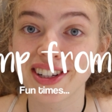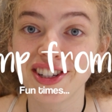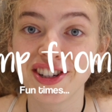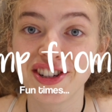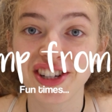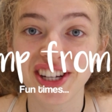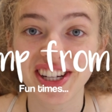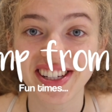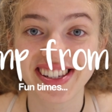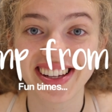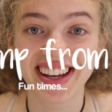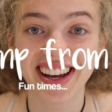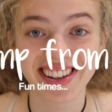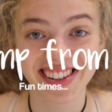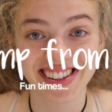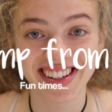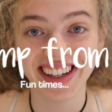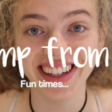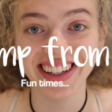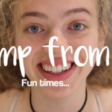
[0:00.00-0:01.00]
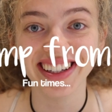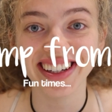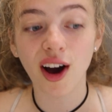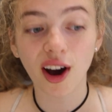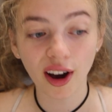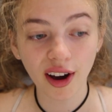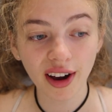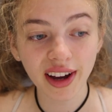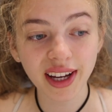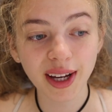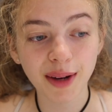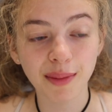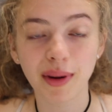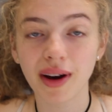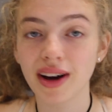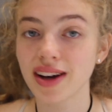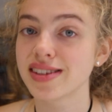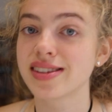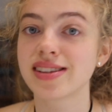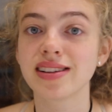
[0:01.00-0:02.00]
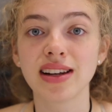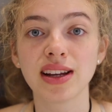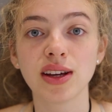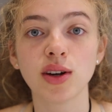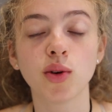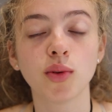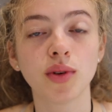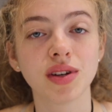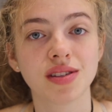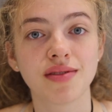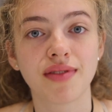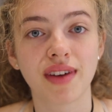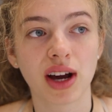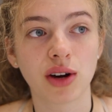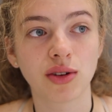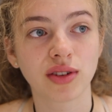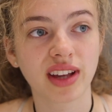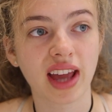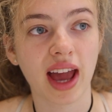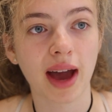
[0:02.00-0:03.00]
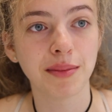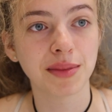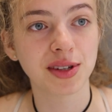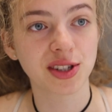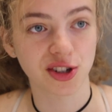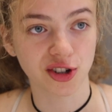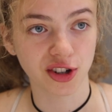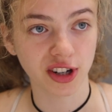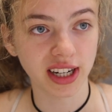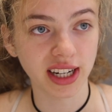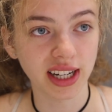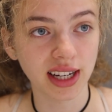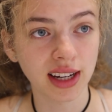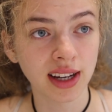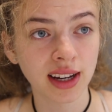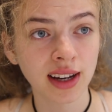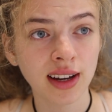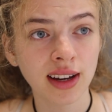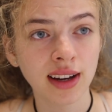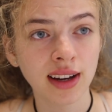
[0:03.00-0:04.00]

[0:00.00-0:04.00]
to GCSE. I personally always found chemistry